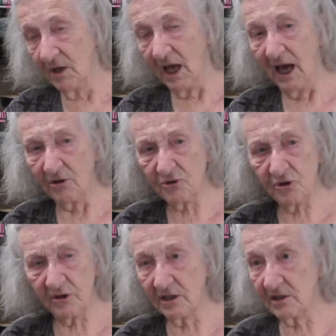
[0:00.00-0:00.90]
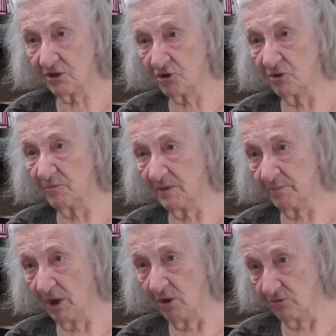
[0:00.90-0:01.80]
how do you think this should be
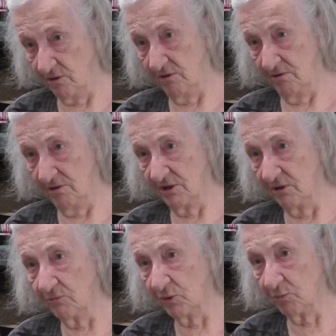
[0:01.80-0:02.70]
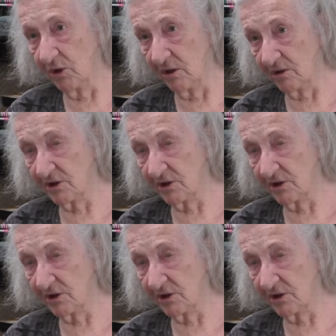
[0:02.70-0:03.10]
bowed so it would work?